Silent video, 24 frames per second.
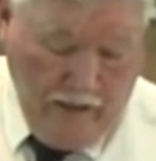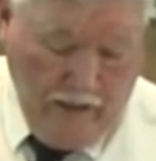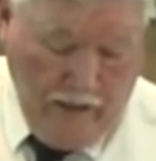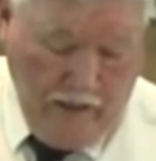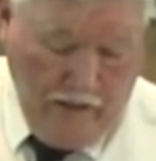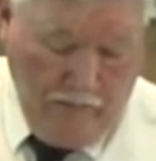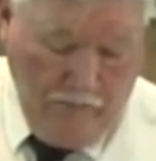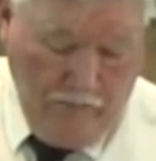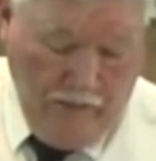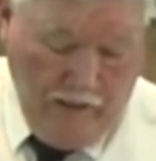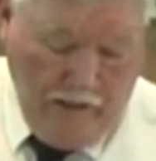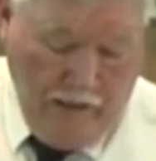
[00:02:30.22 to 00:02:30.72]

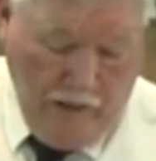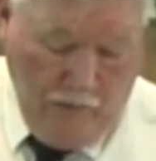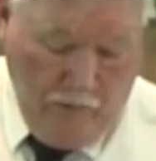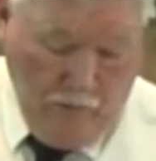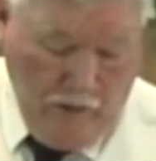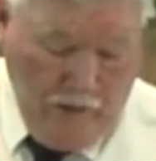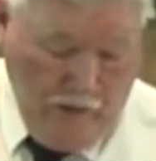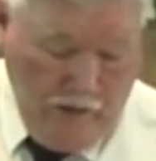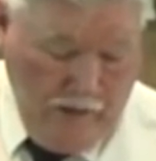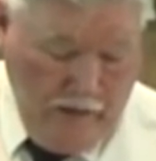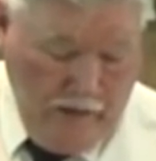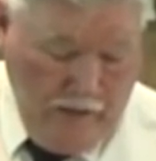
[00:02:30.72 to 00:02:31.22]
and be a
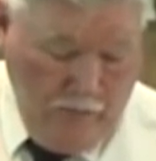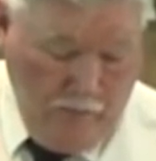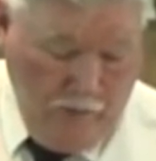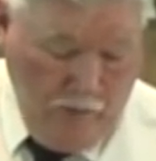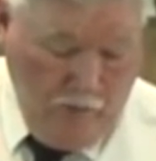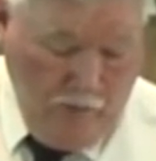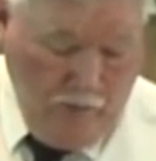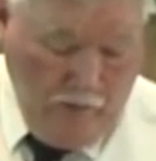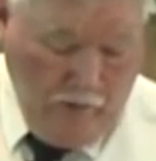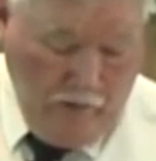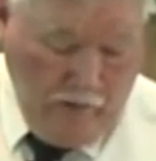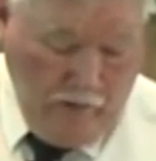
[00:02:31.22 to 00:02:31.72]

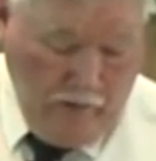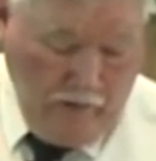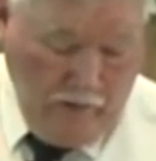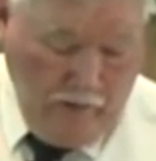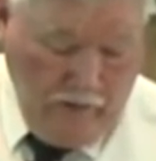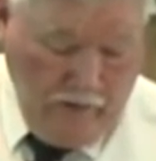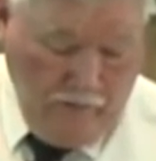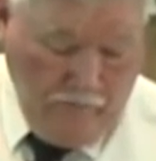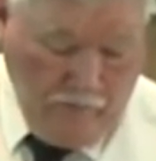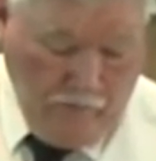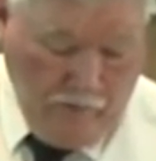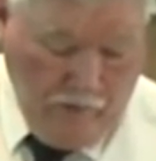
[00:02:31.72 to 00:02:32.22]
Redeemer to
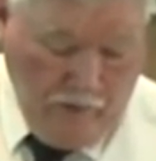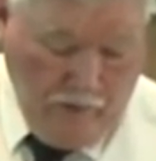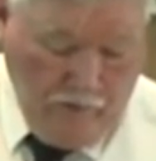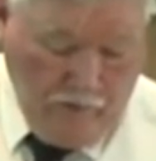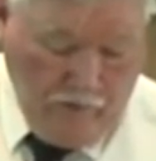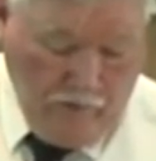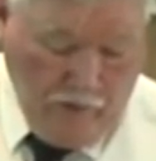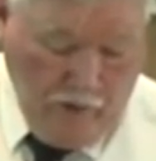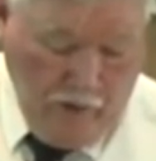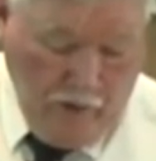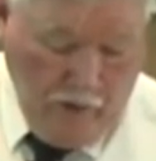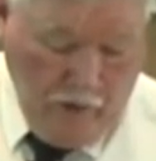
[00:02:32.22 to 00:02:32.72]
deliver
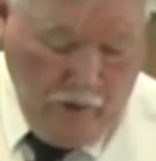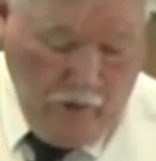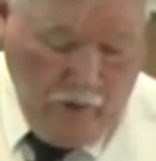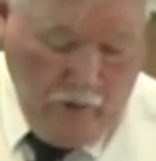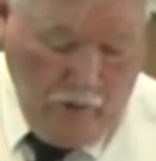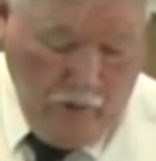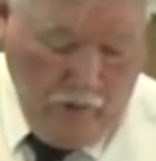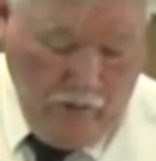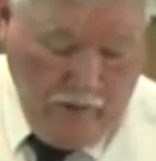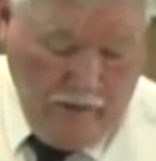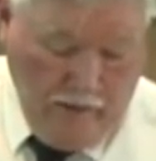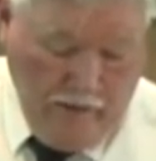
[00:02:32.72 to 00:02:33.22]
us who
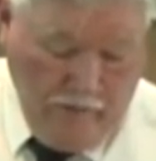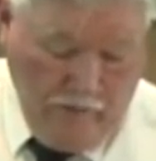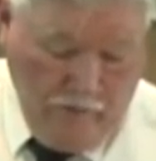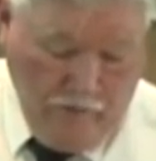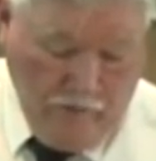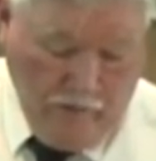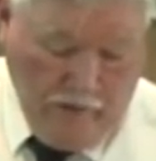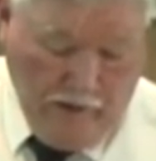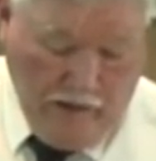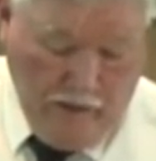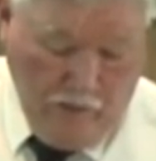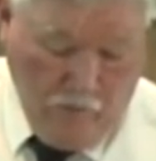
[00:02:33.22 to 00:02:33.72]

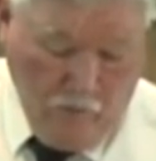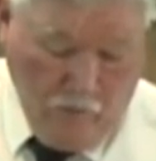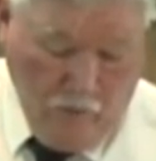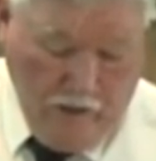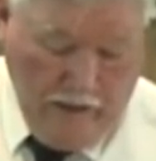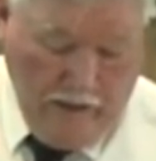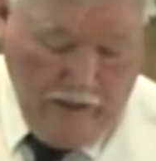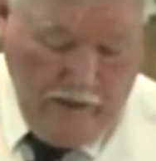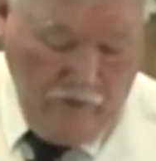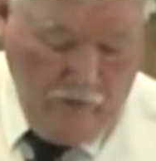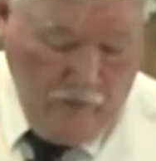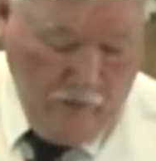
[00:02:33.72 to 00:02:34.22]
lives and
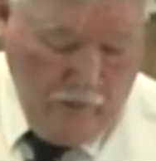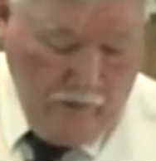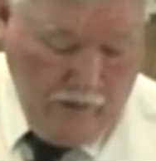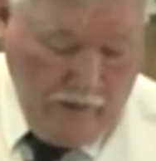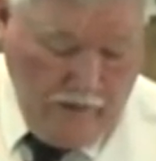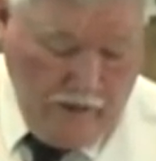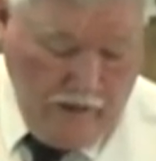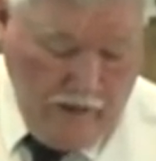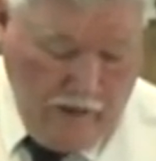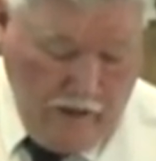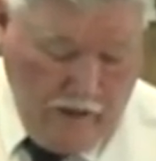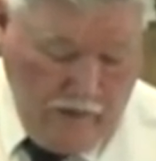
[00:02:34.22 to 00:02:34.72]
reigns
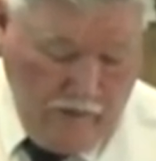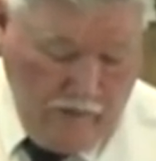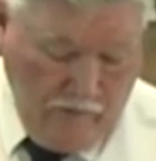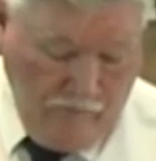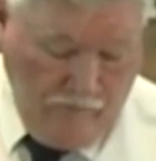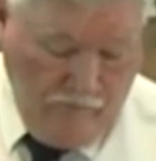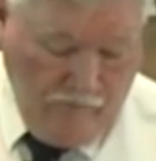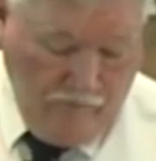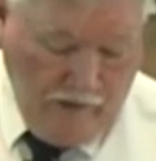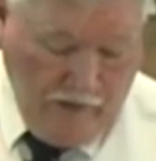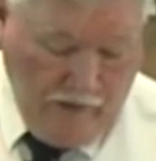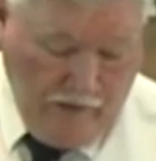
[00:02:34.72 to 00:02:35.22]
with God the
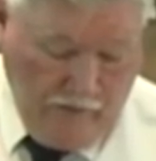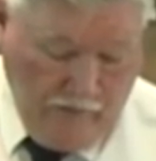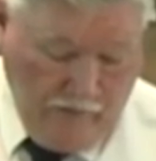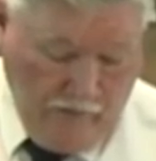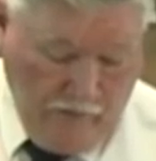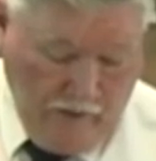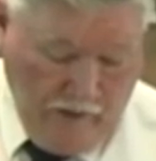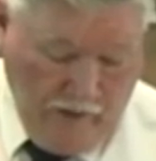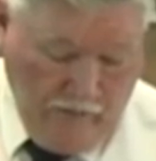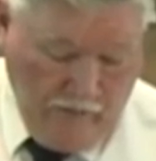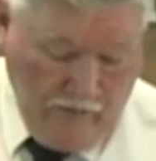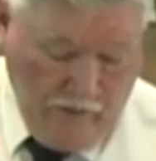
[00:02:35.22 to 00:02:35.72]

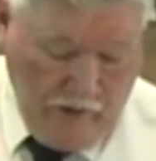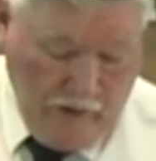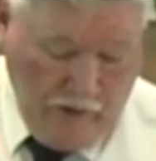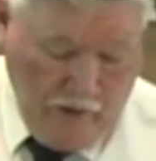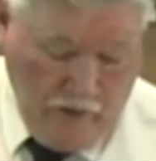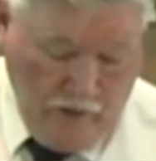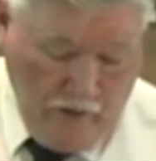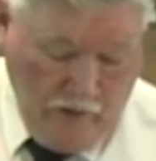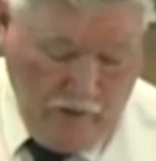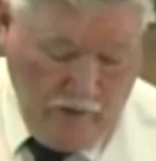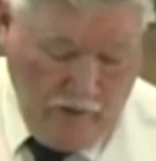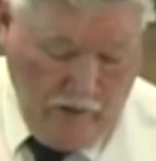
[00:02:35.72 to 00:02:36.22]
Father in the
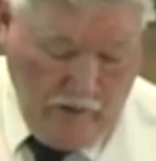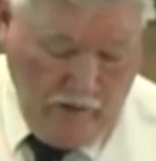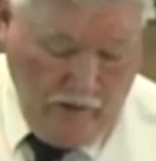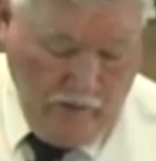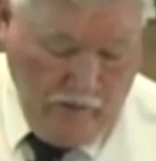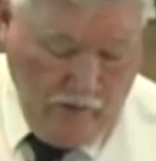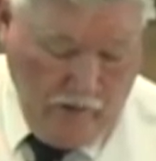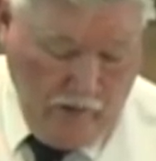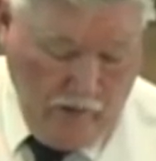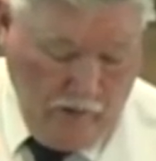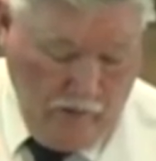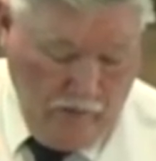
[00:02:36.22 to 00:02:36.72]
unity
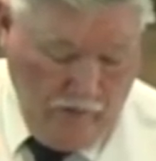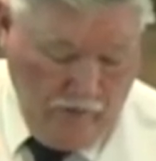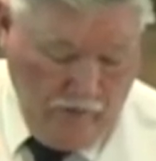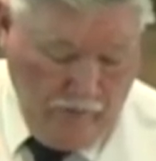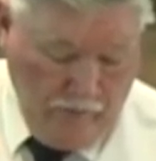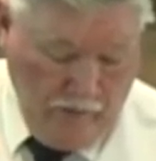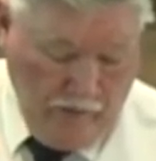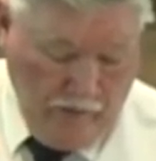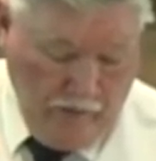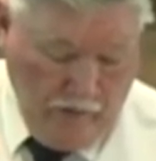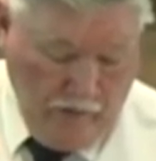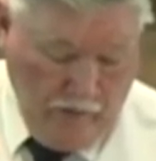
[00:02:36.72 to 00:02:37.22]
of the Holy
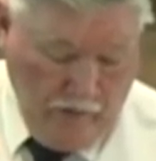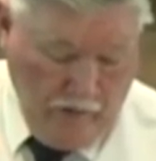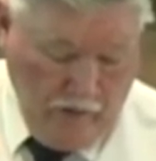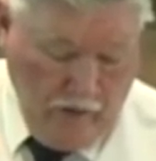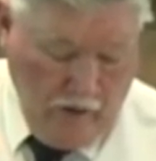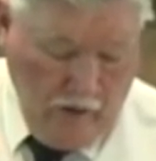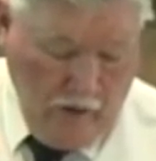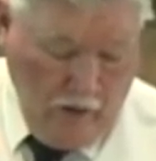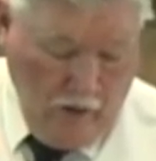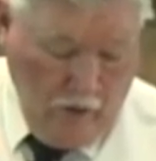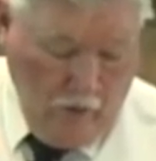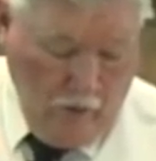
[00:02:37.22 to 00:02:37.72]
Spirit,
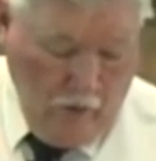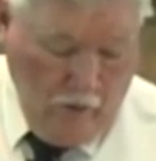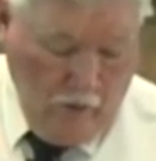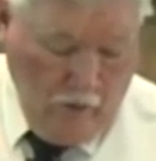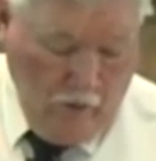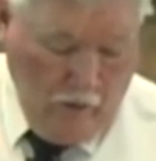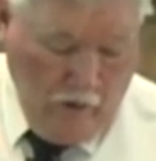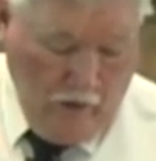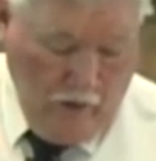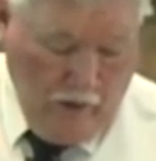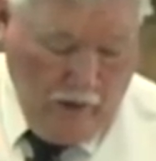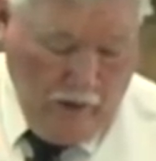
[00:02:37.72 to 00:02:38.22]

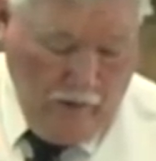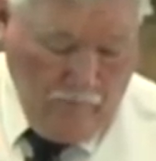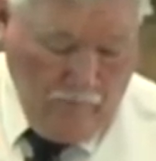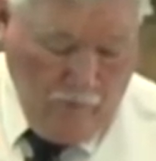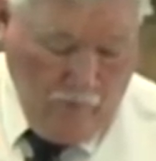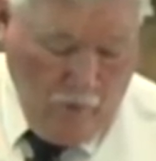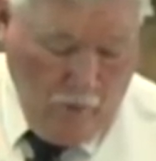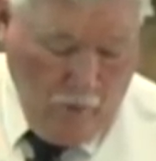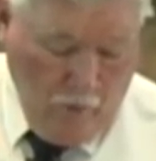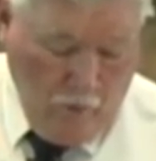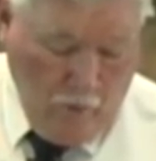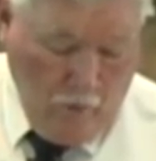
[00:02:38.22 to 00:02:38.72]

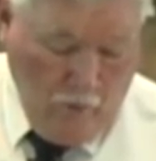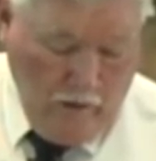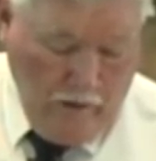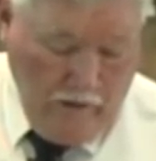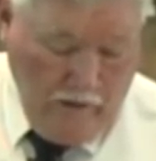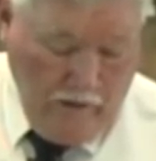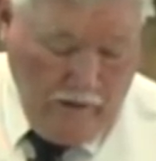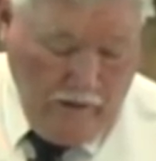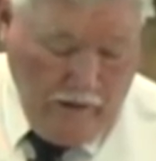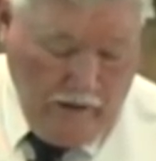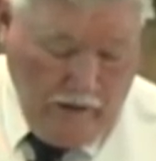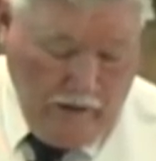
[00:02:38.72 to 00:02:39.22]
ever
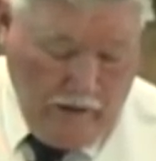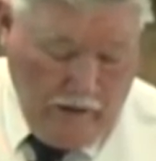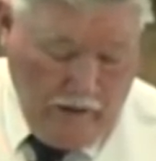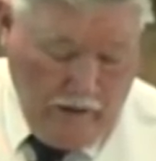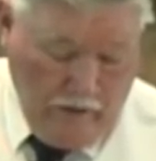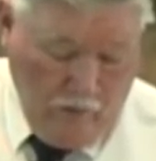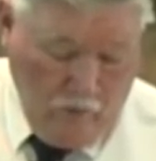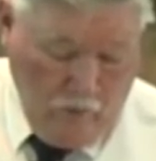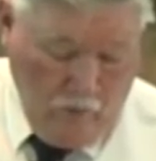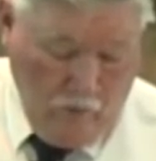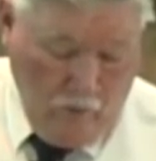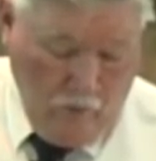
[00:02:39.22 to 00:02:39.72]
one
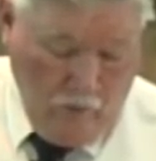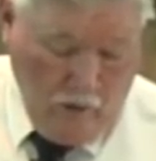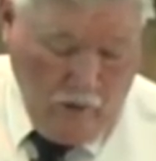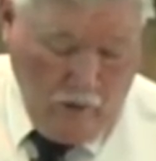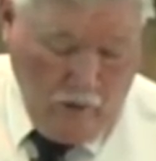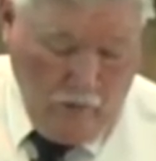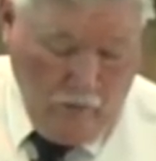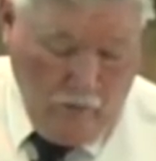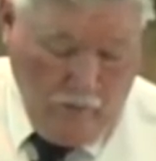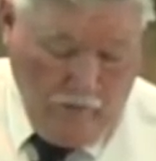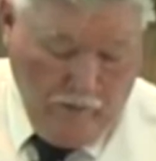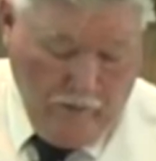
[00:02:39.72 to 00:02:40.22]
God,
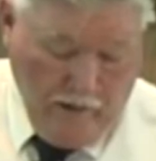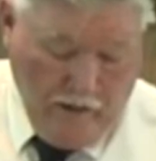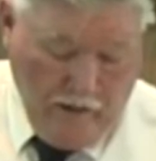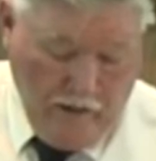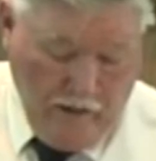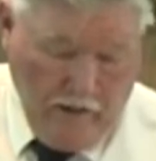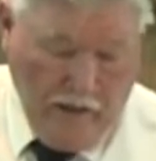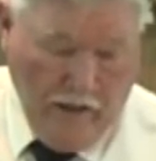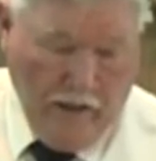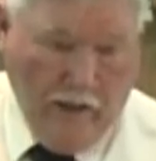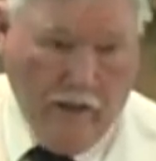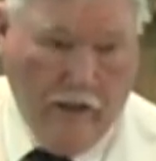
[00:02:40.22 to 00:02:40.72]
world
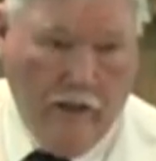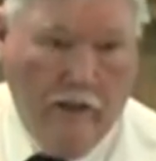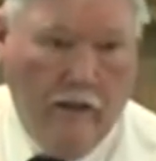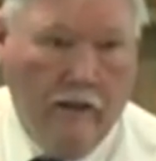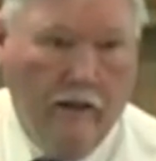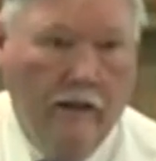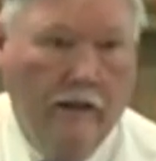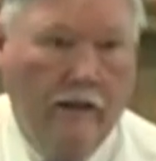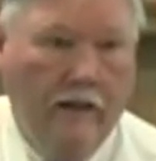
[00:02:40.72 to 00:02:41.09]
without end.